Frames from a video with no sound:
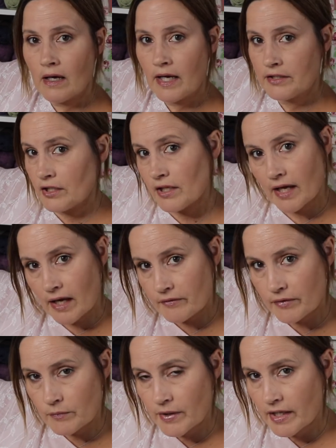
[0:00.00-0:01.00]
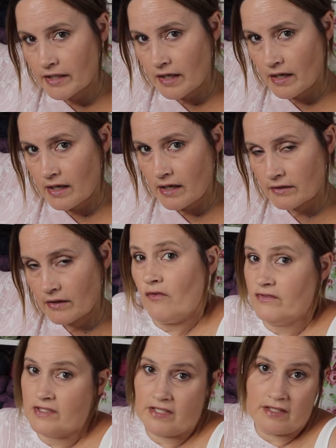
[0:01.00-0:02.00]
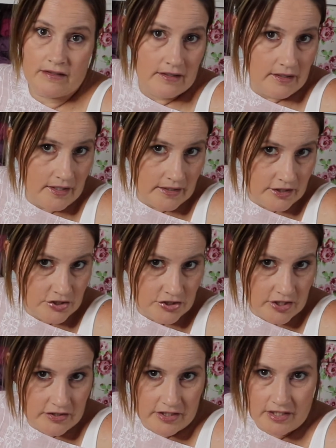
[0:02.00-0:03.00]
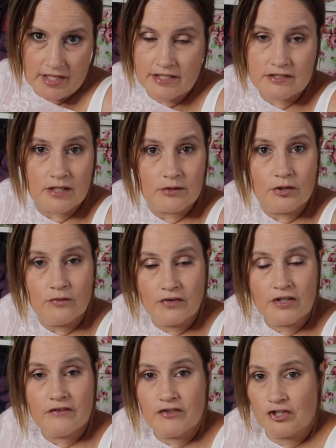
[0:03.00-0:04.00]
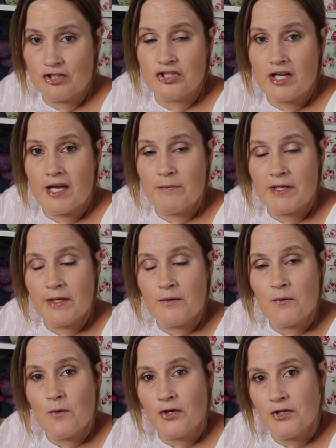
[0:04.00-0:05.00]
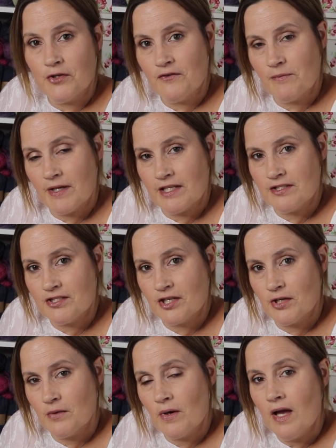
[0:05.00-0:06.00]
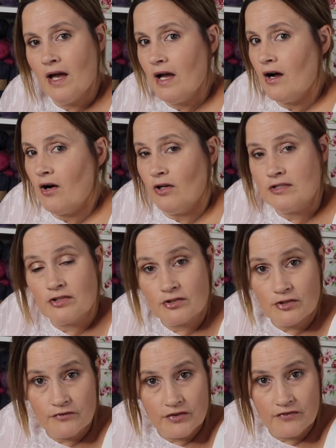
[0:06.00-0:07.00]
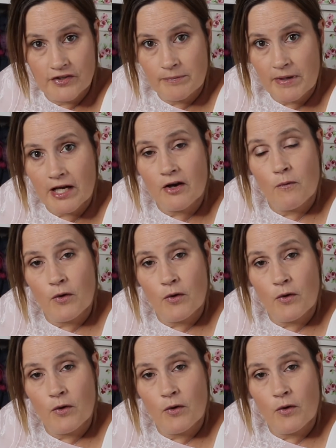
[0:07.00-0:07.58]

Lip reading: any Aran weight yarn, obviously any shade that you like. So I'd love it if you could share me what you've made too. Also, I'd love your feedback on